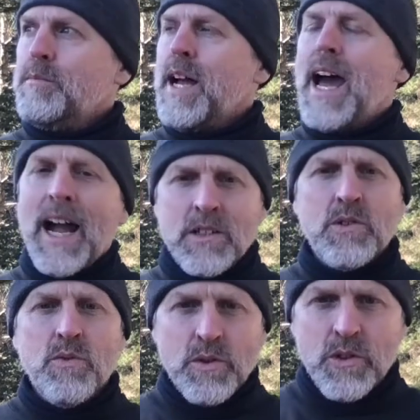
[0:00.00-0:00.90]

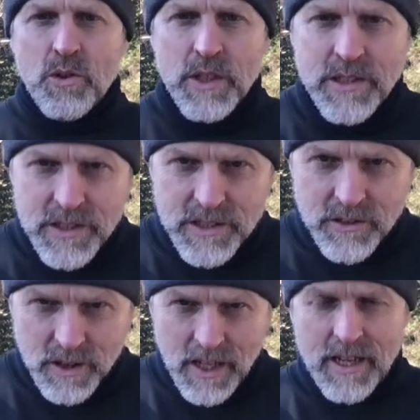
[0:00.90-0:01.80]
actual choice in
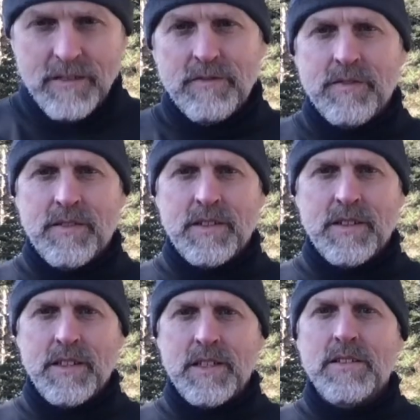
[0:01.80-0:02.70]
your life
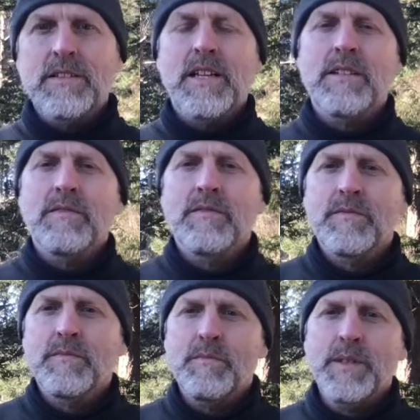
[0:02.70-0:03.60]
instead
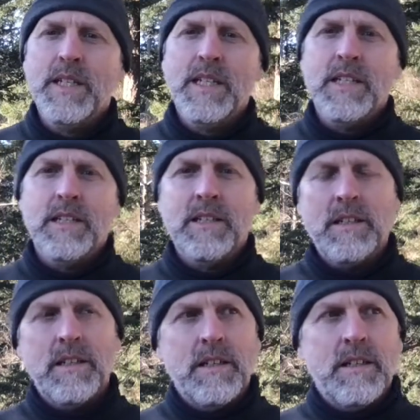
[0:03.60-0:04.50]
of being
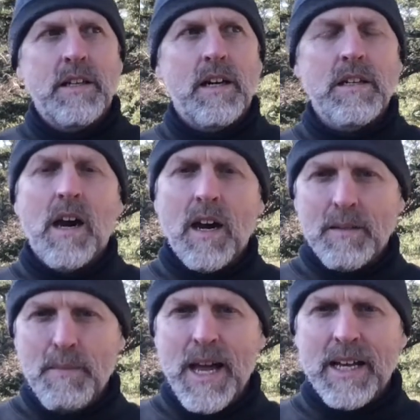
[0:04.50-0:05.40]
on
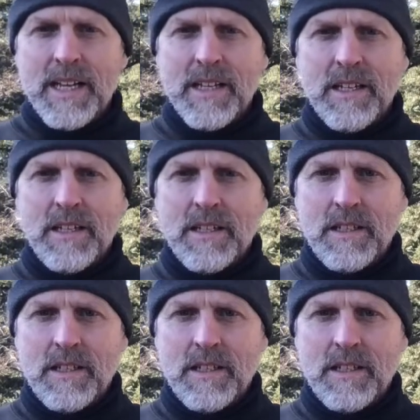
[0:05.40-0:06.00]
automatic